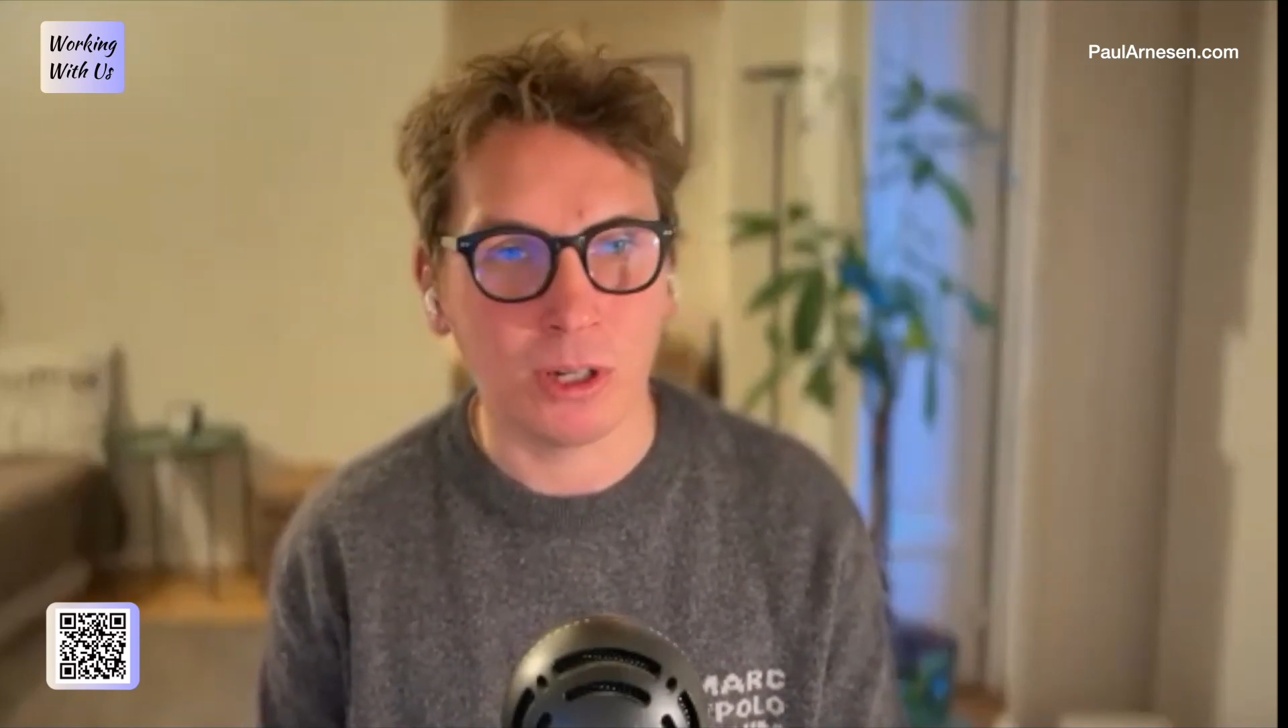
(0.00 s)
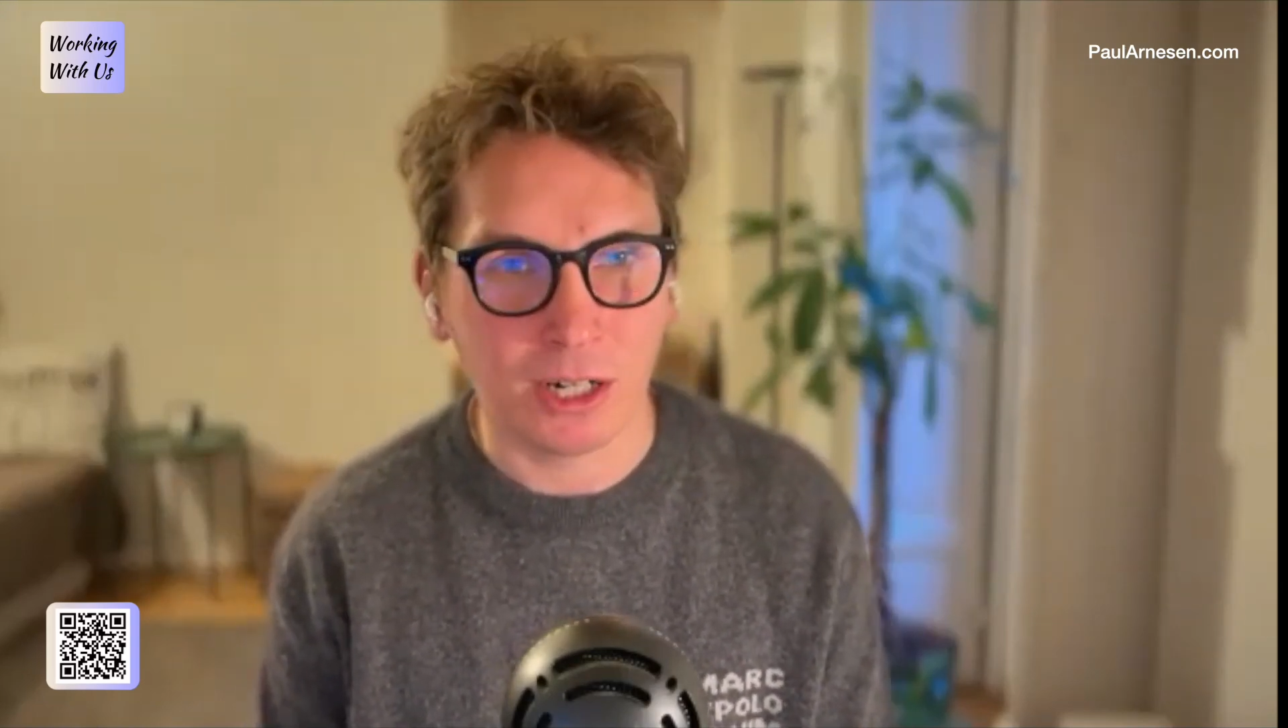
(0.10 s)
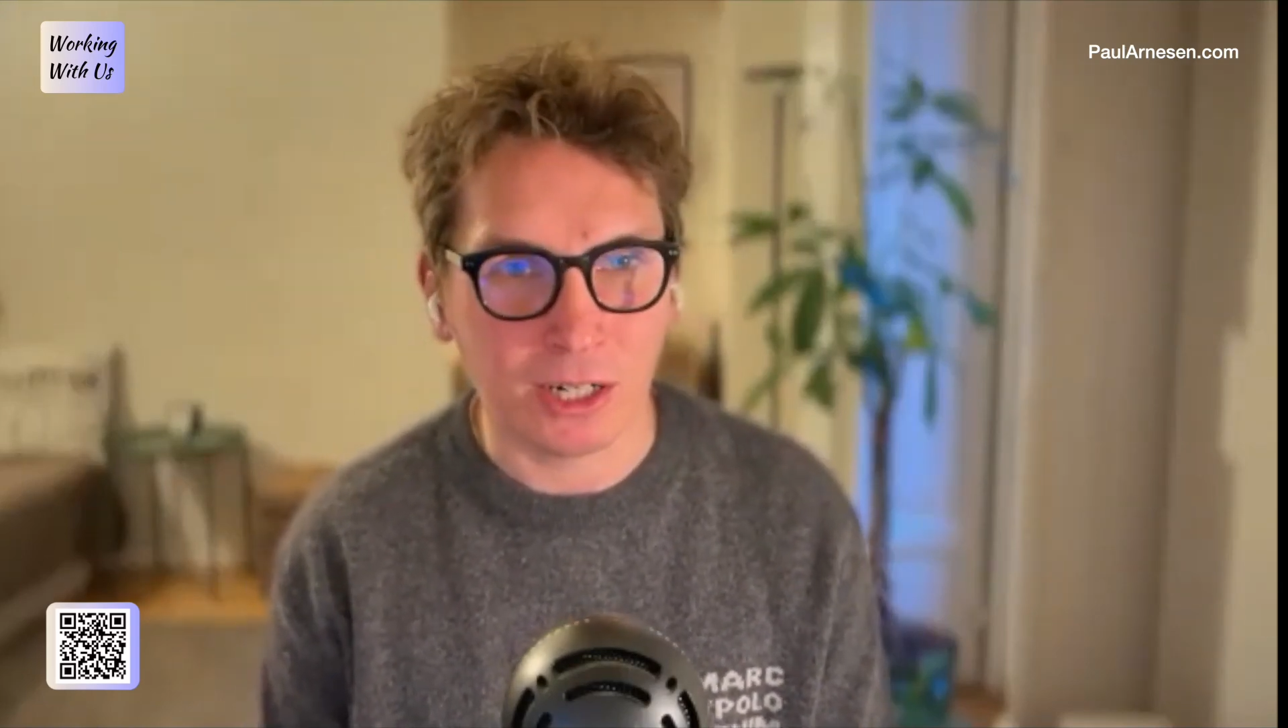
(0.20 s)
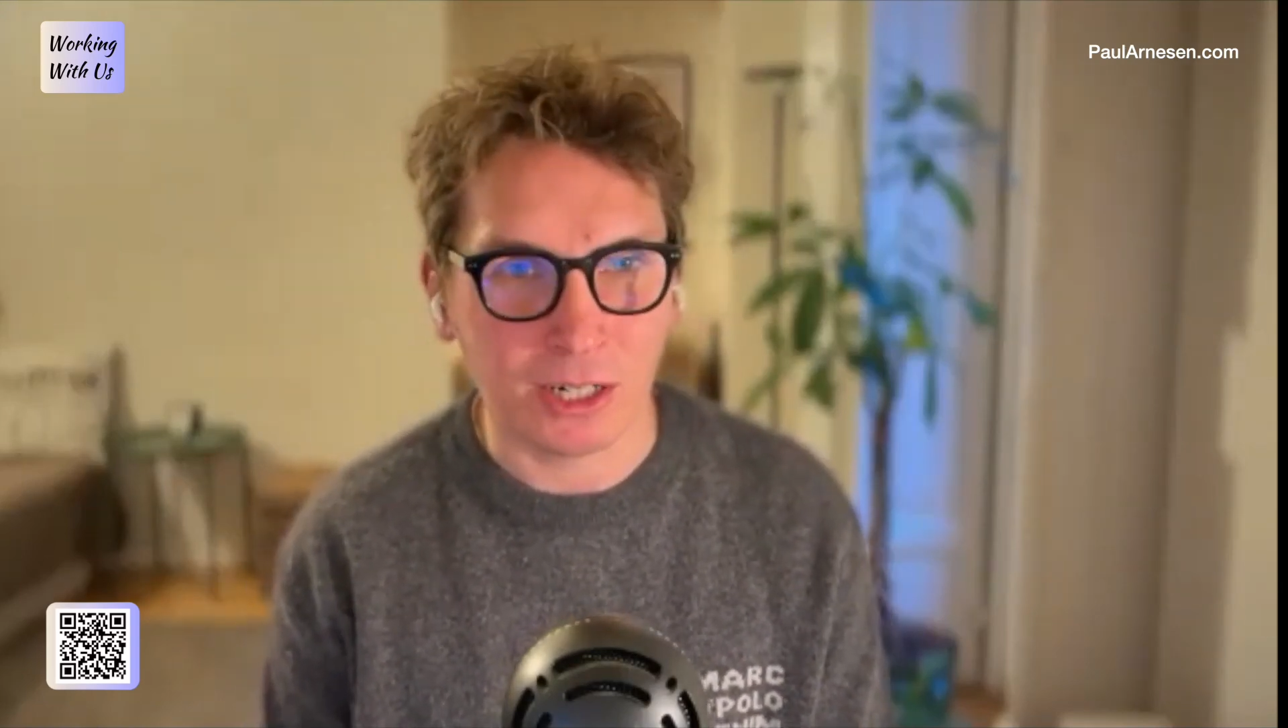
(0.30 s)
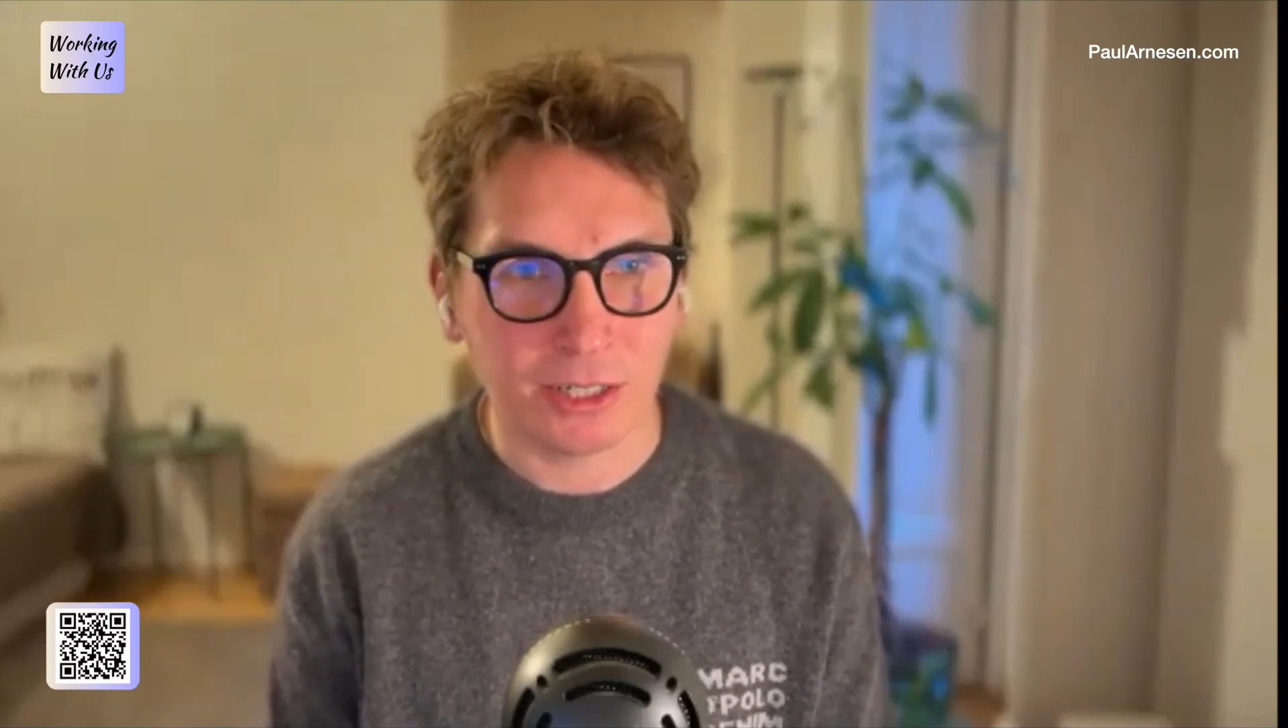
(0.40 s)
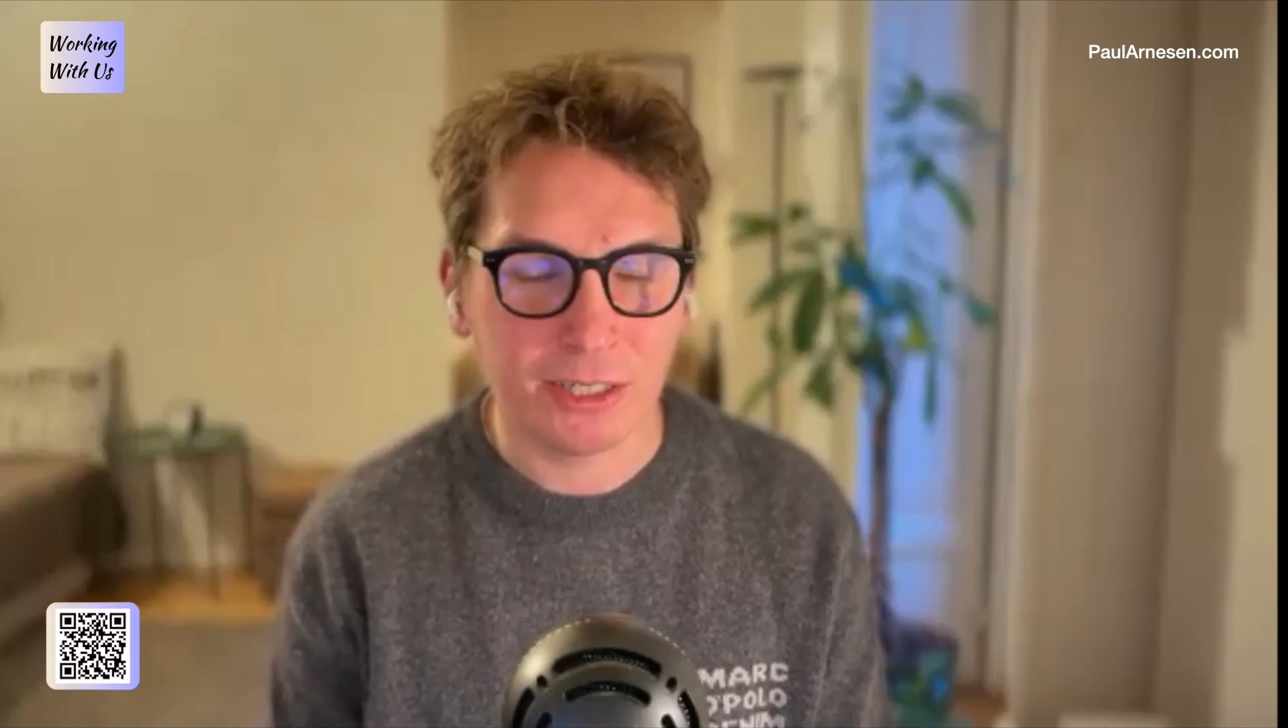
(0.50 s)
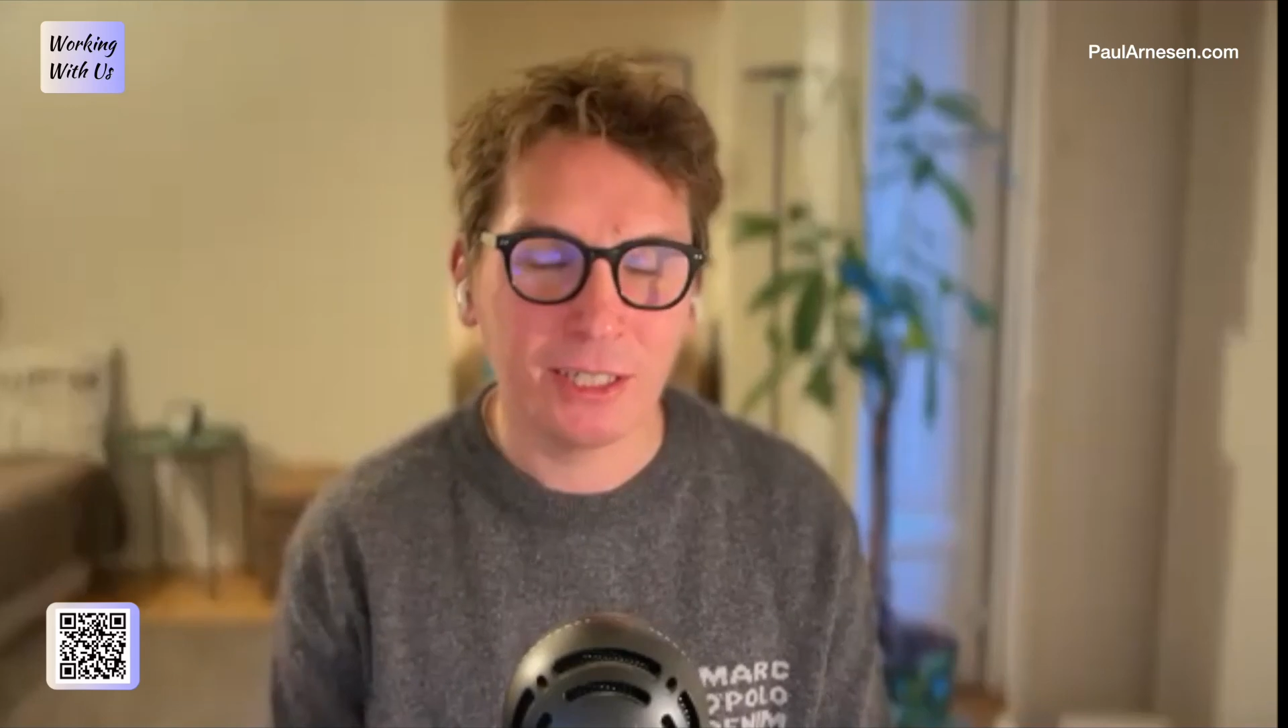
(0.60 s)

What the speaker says: are,